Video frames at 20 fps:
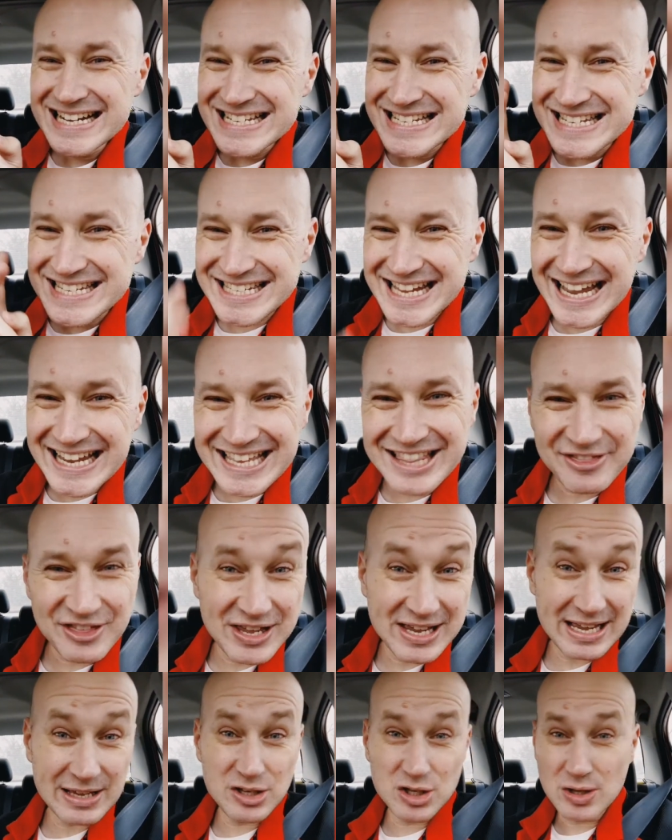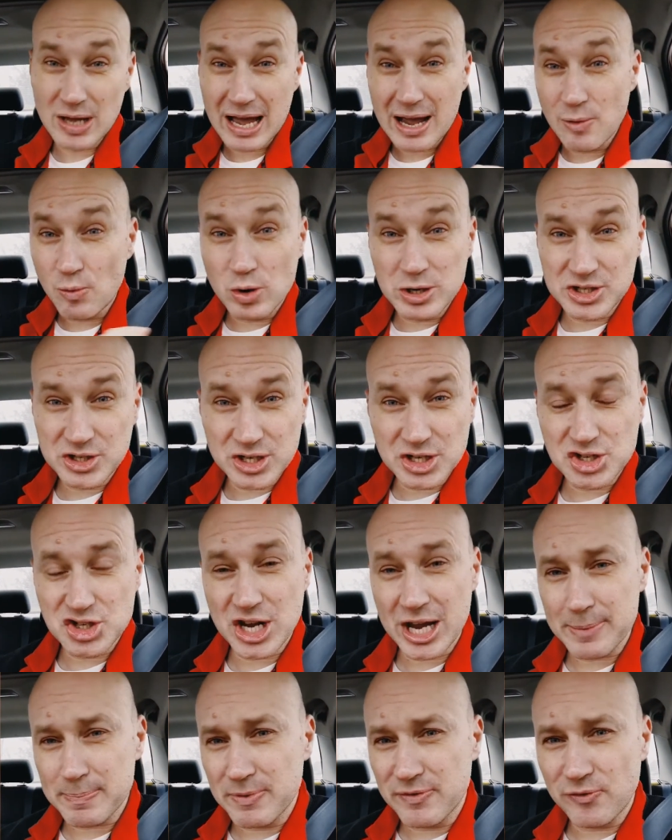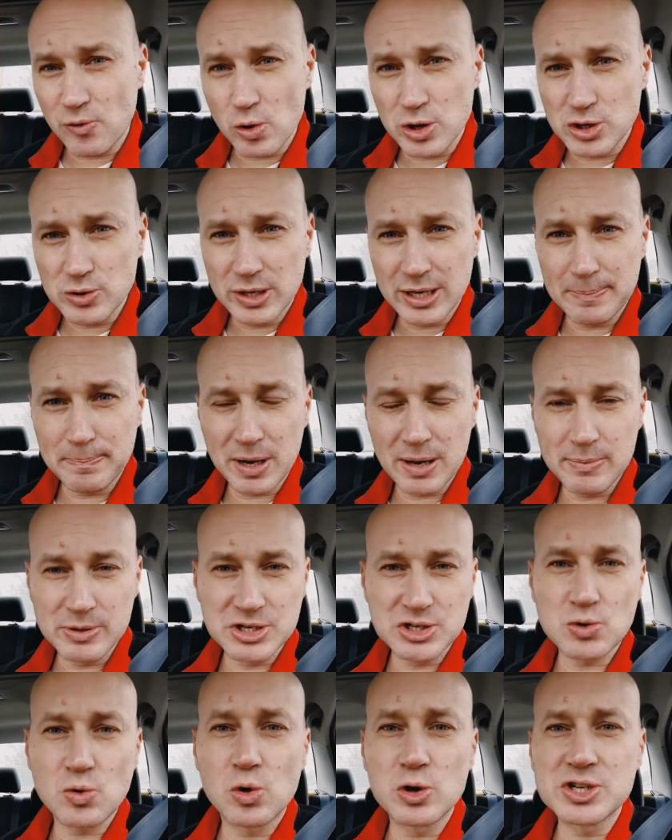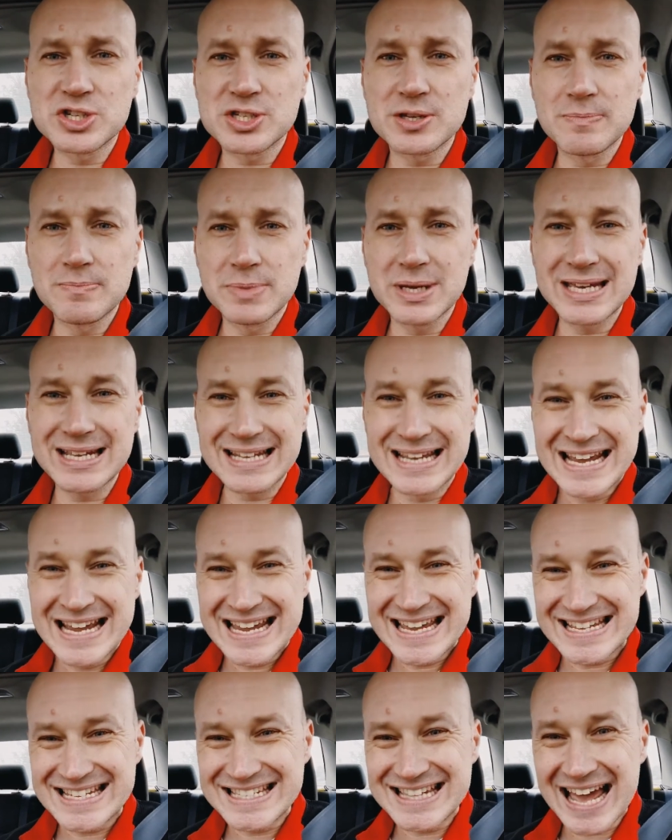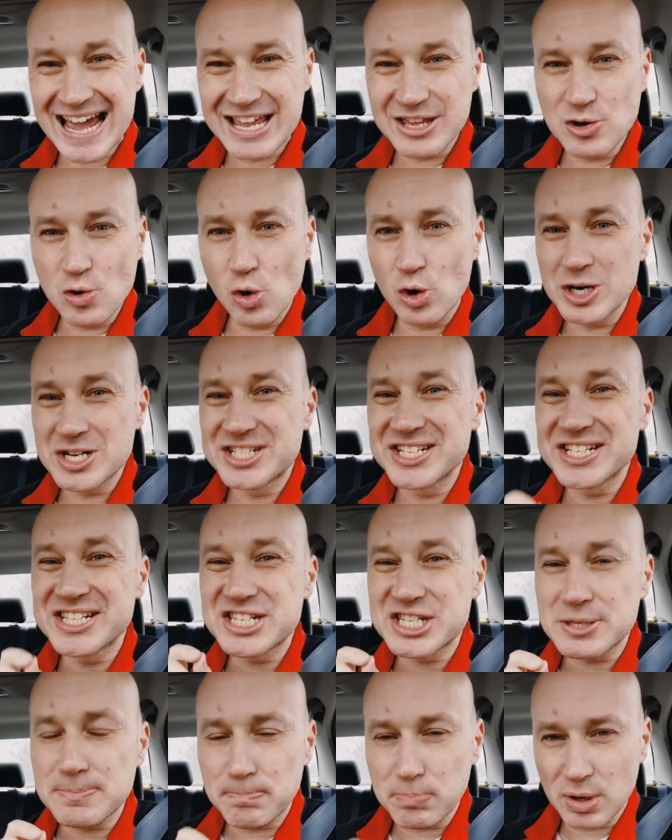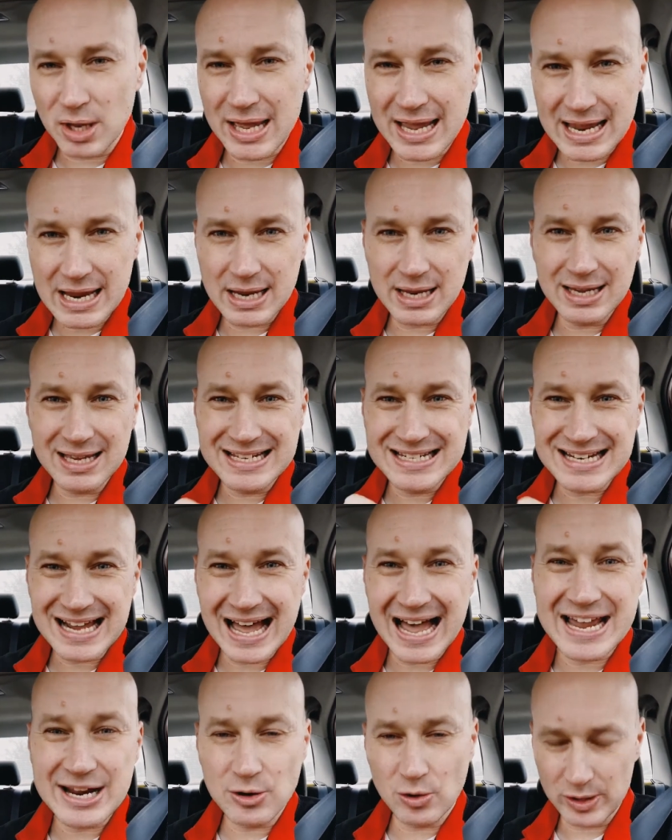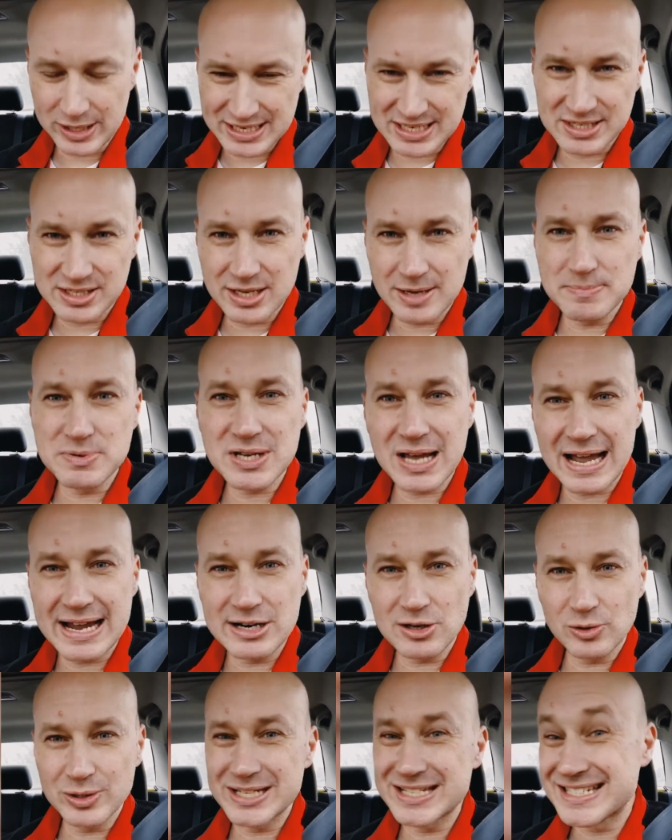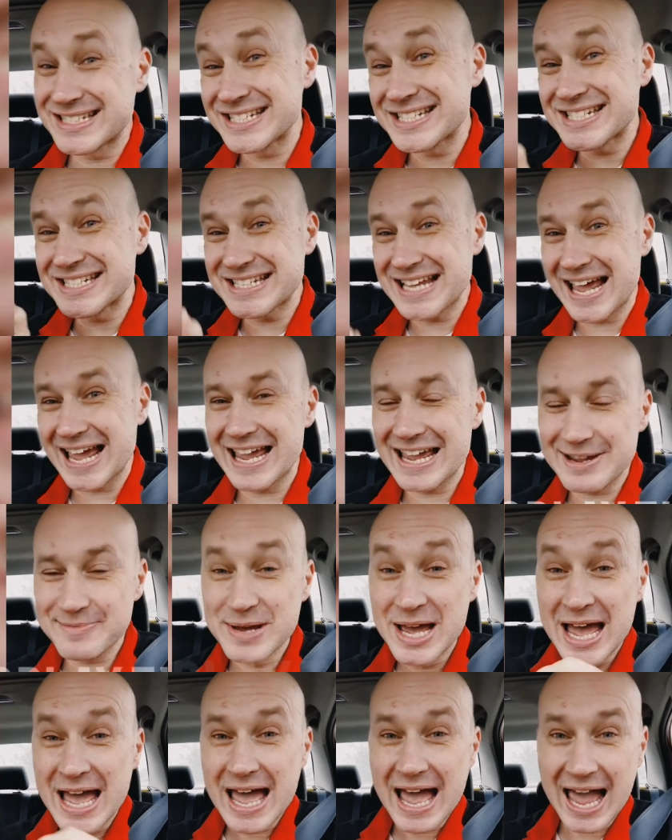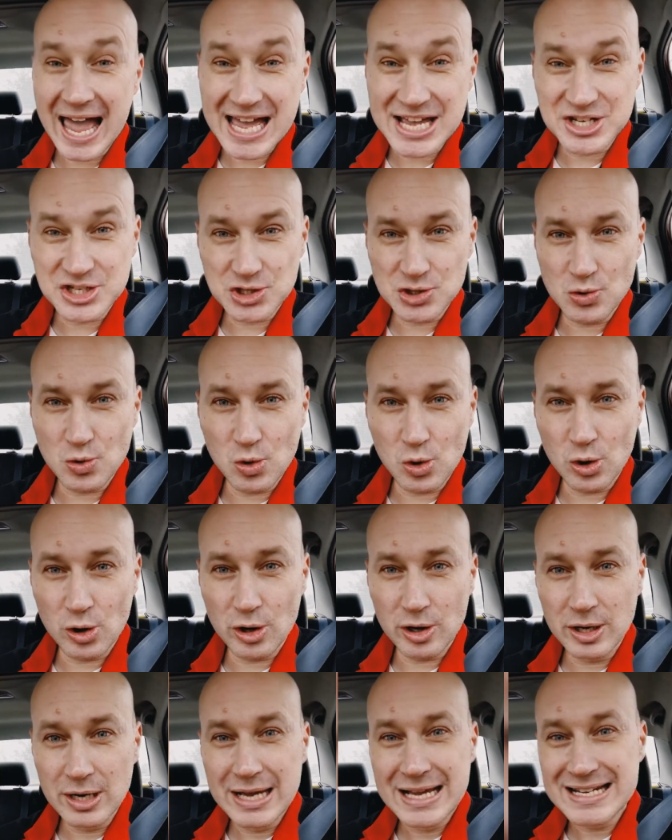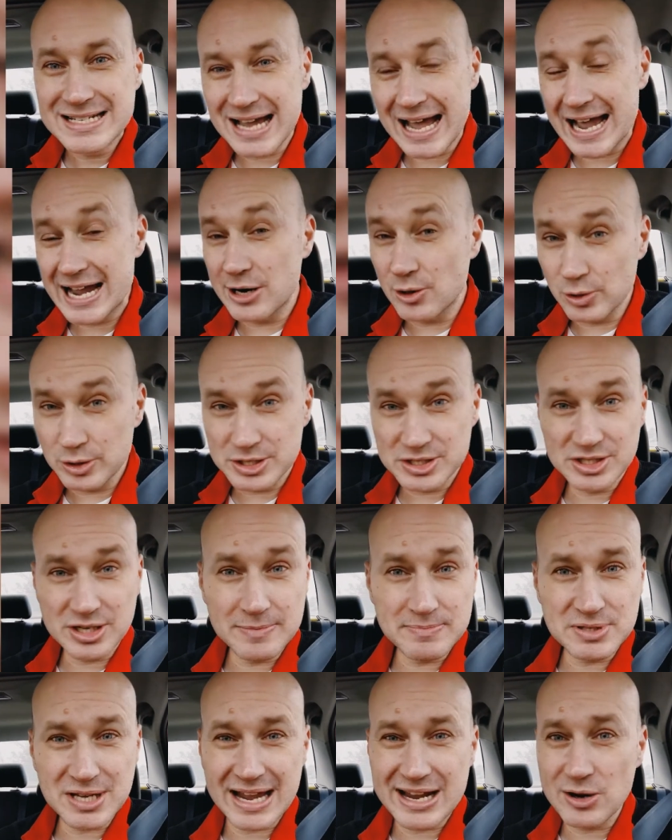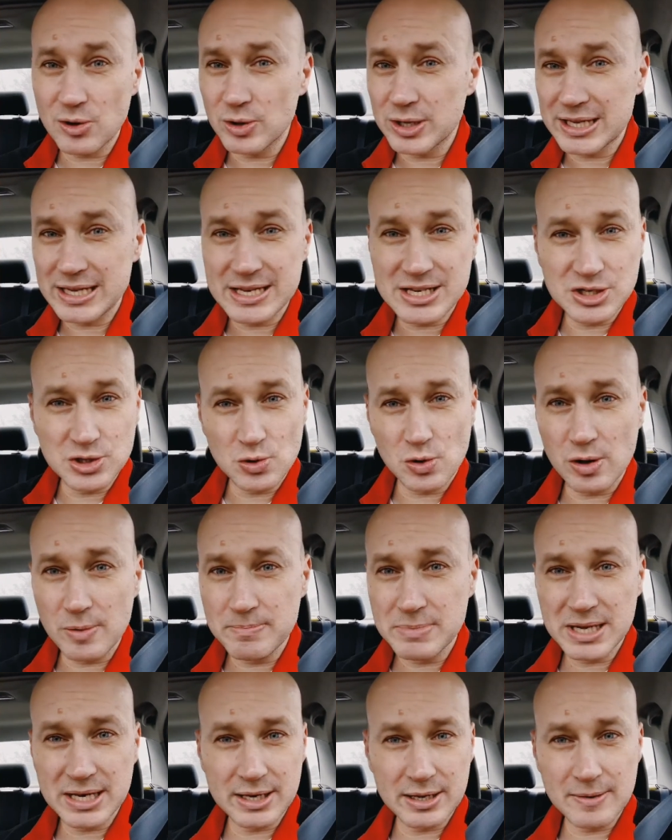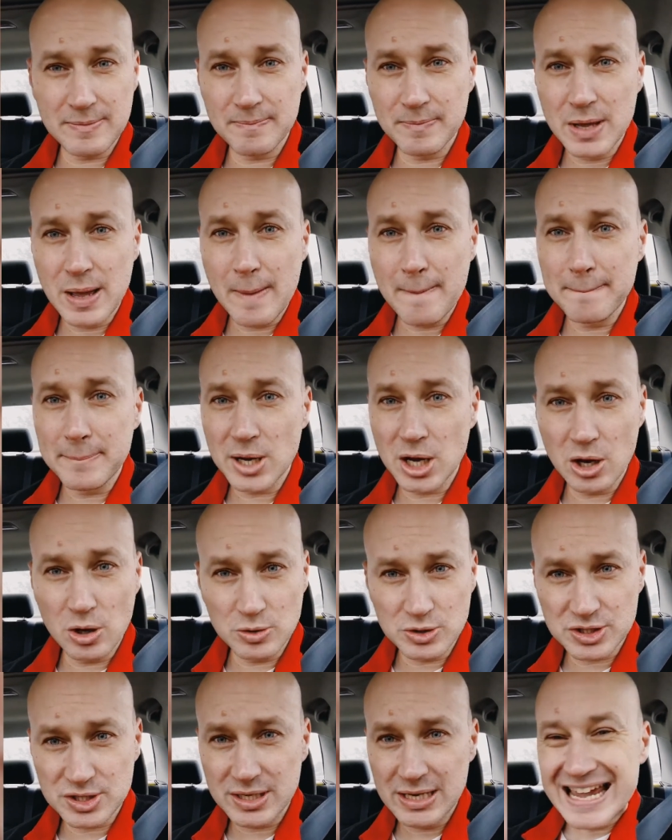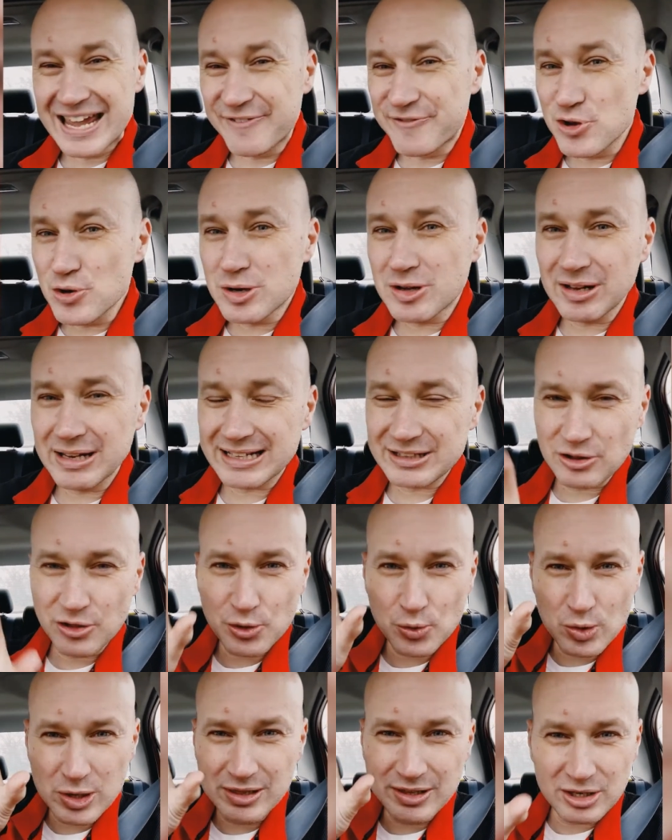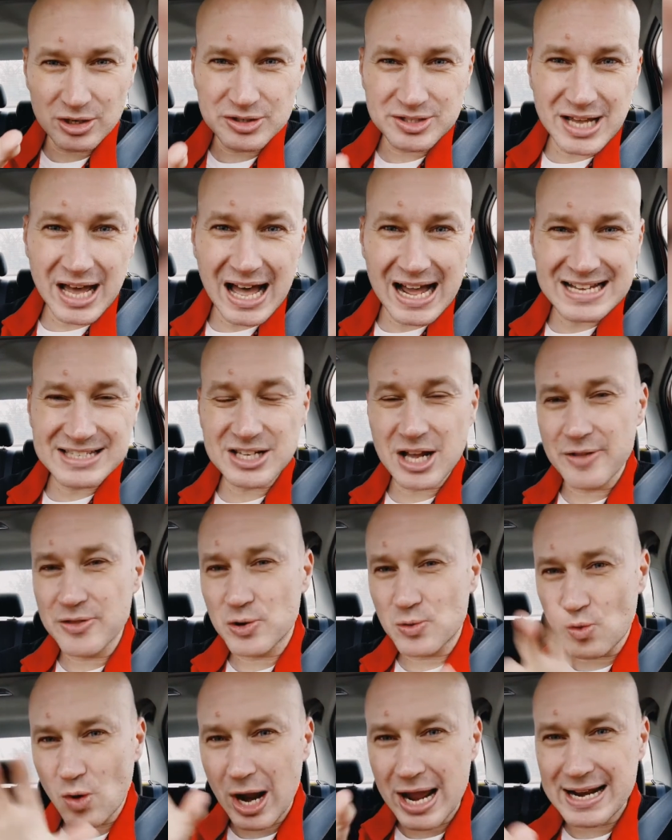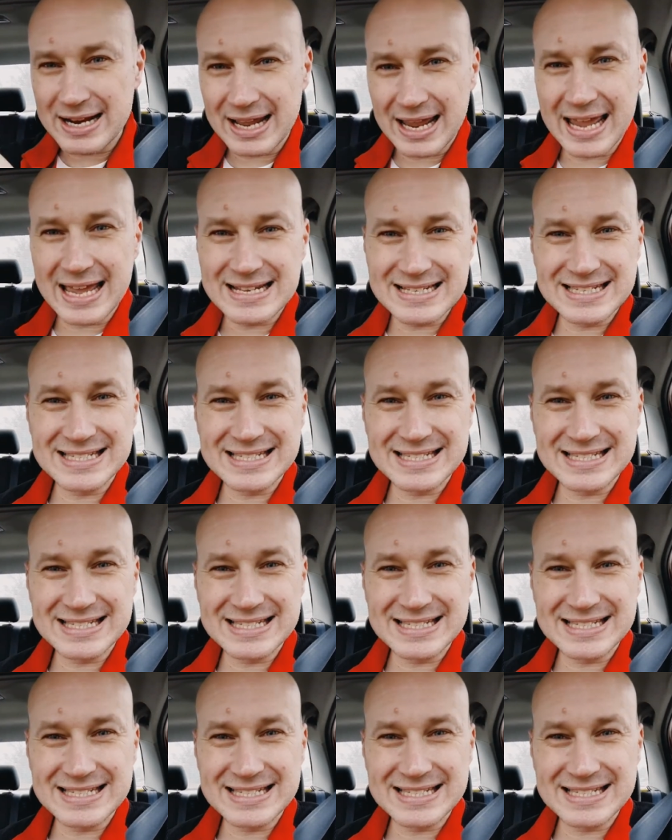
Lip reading: Second thing I want you to check before you hit publish or submit is that your display title and subtitle is the same as your title and subtitle in your Medium post. If you click the 3 little dots on the right hand